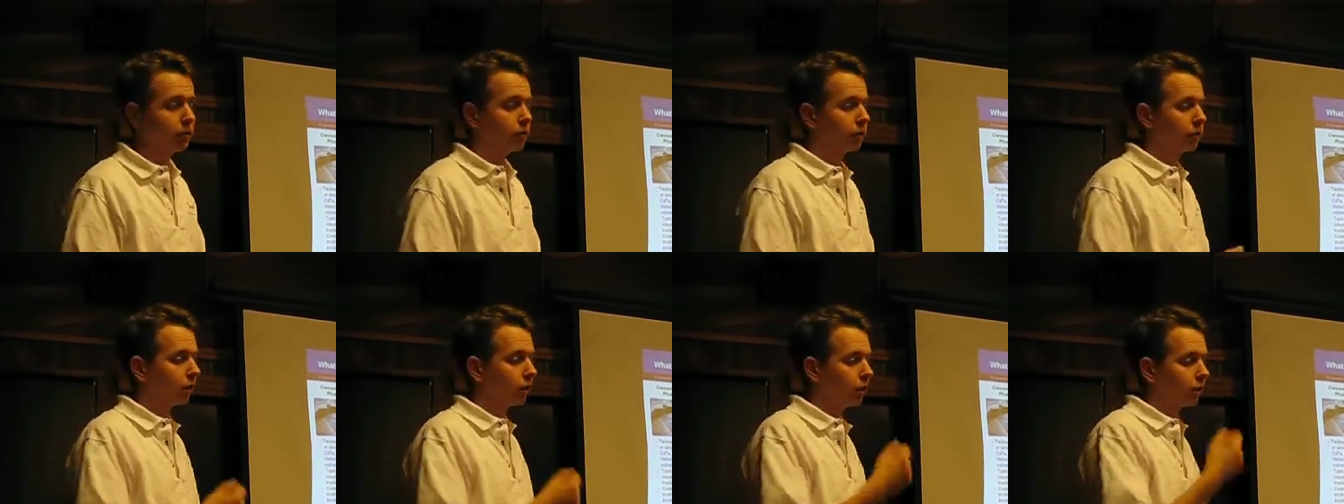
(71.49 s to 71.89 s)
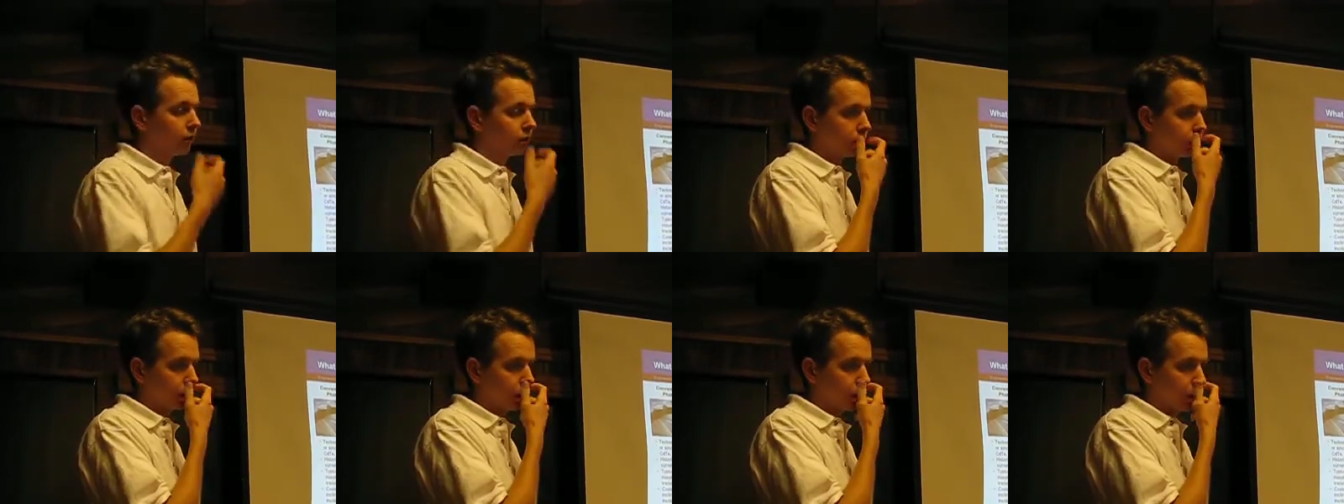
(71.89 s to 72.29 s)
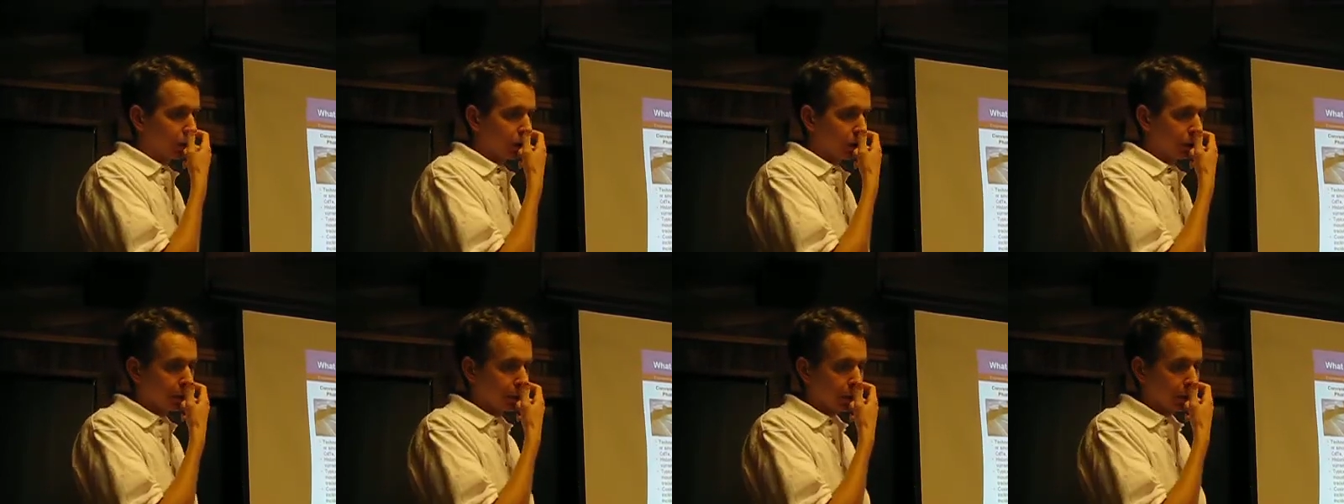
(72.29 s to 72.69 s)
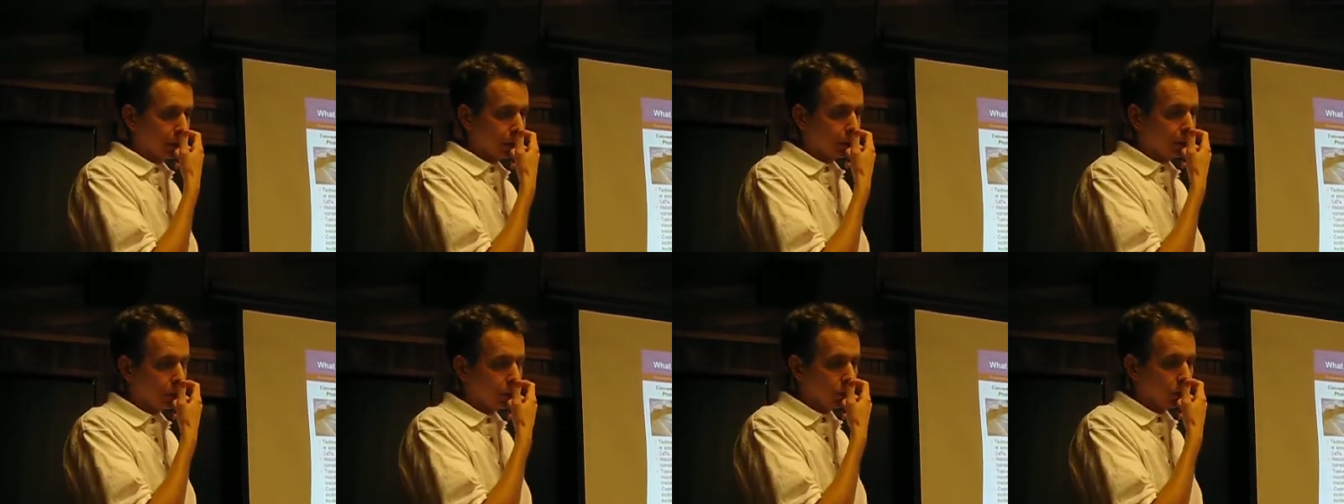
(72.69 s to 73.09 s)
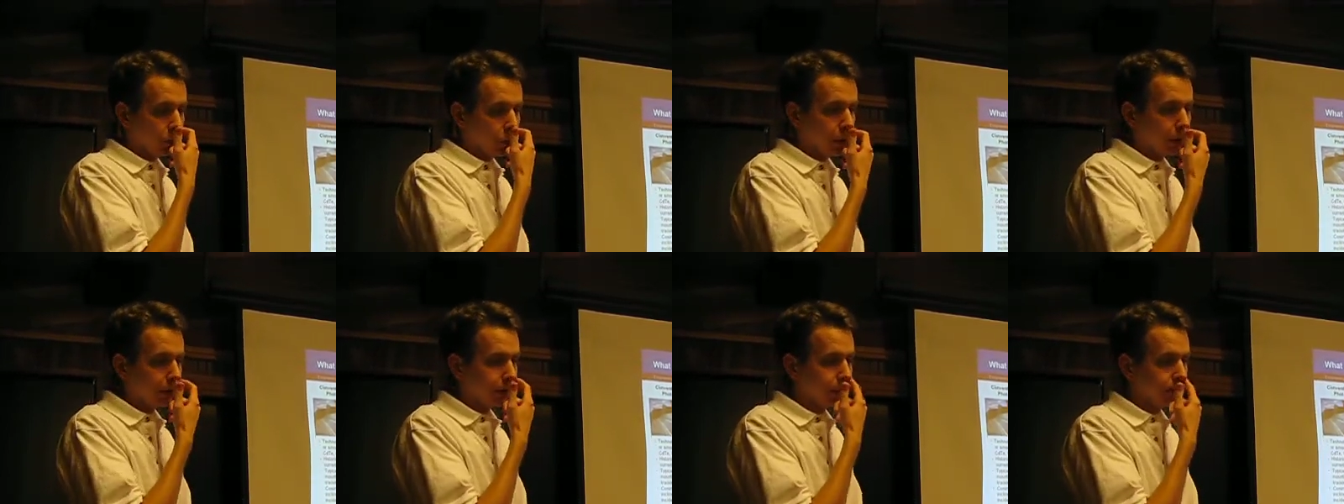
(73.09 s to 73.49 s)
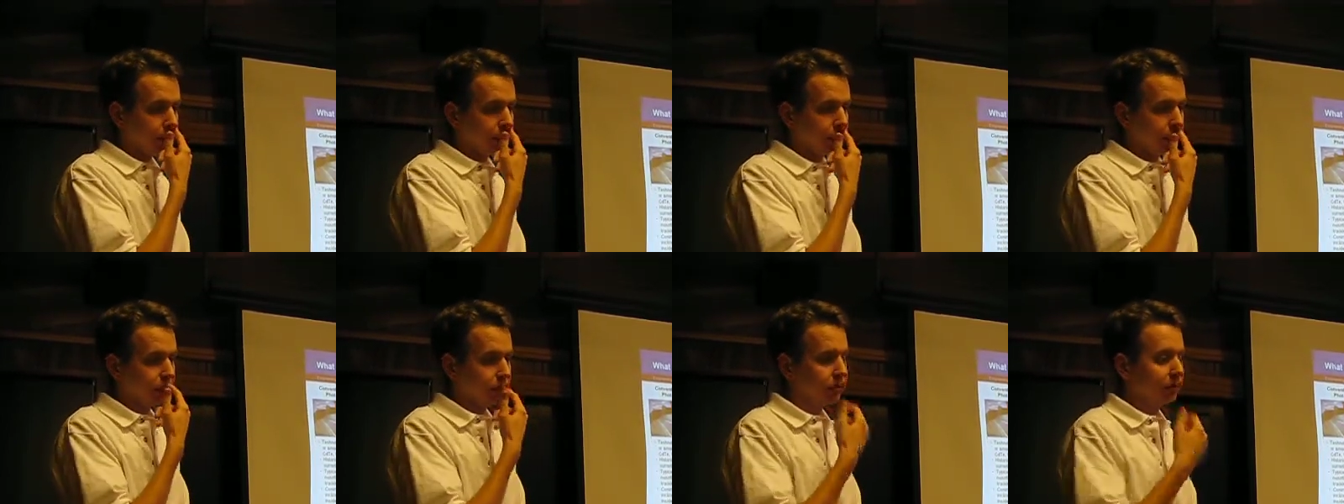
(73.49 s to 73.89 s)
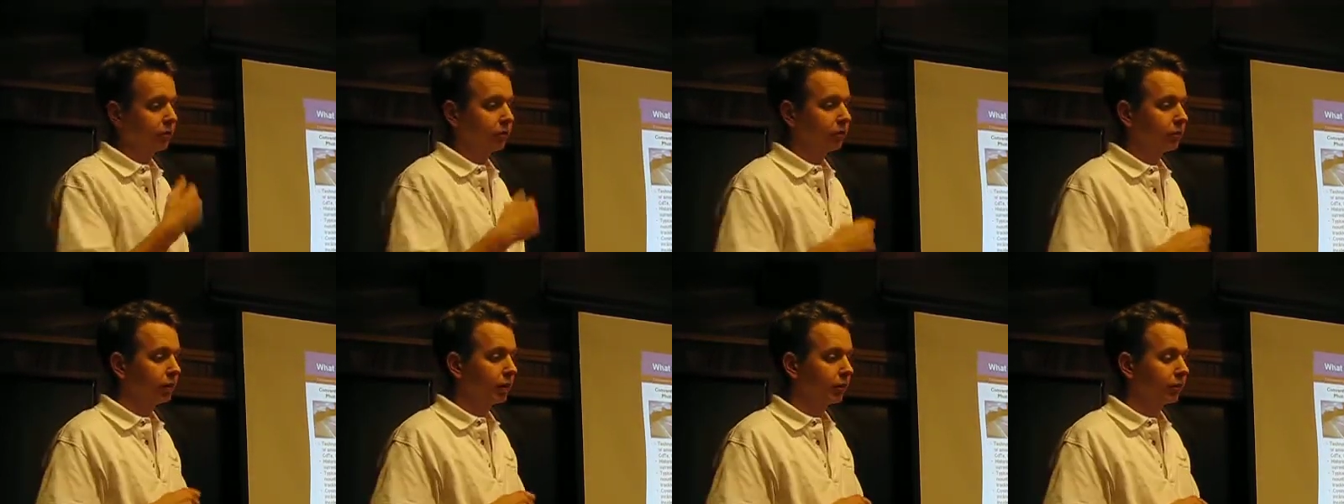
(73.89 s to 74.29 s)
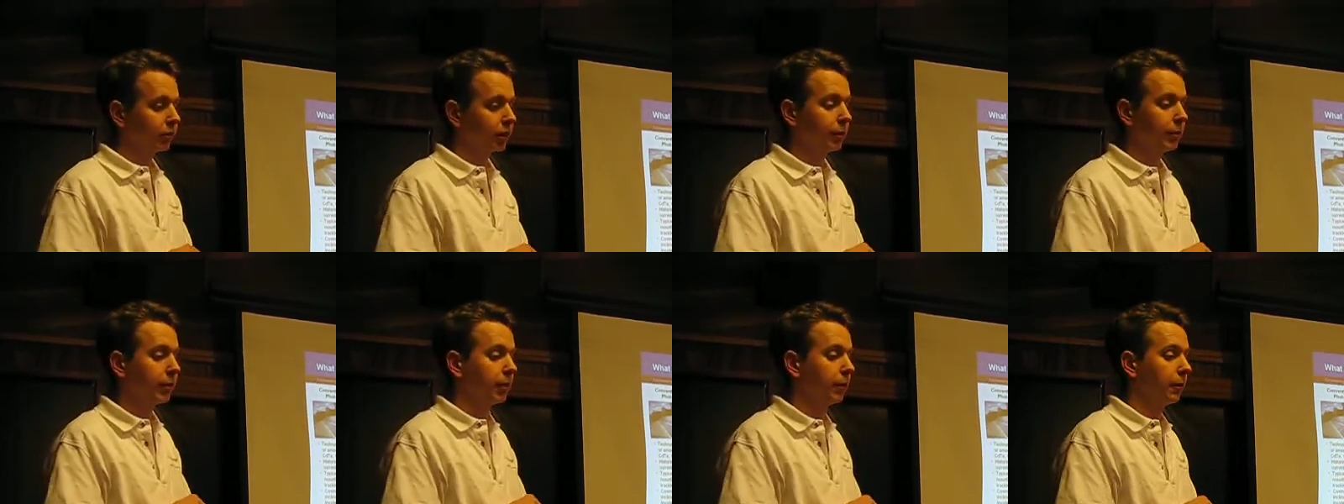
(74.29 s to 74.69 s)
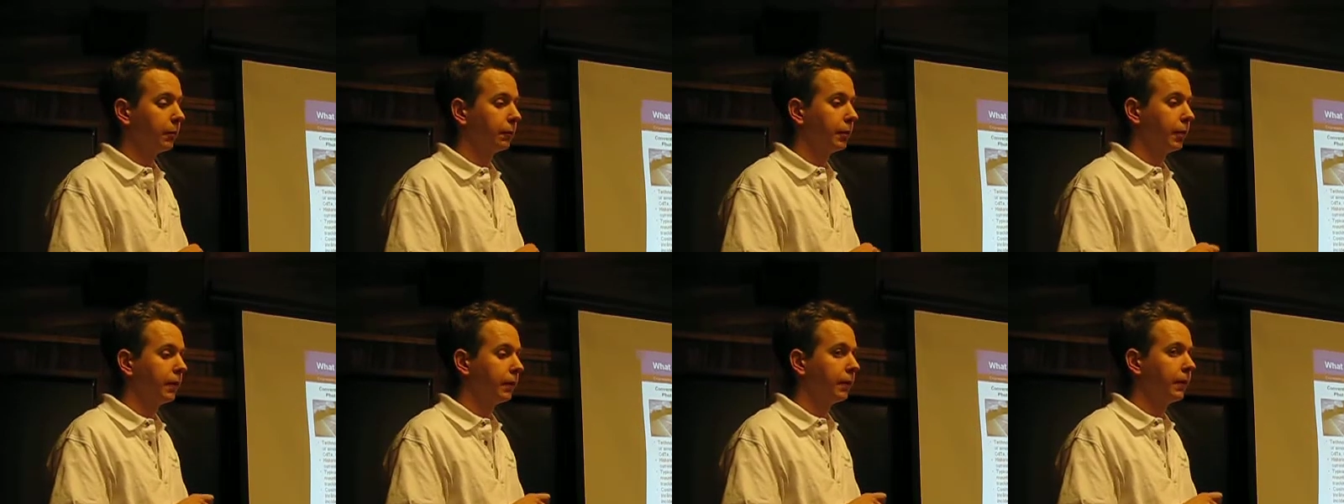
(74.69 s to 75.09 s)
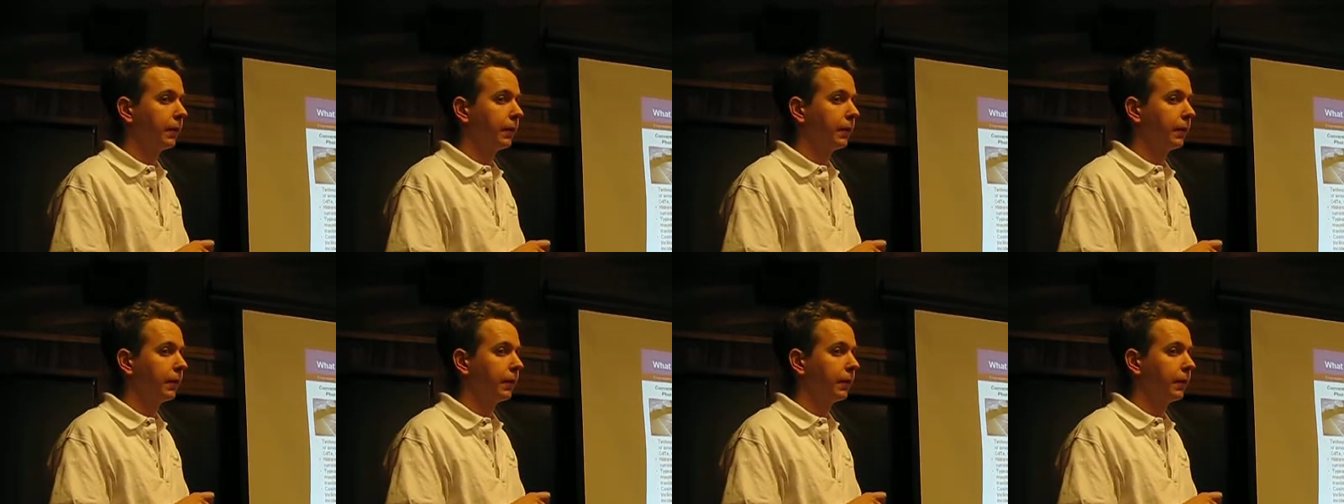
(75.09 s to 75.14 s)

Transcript: There are some lower water utilization designs coming up, but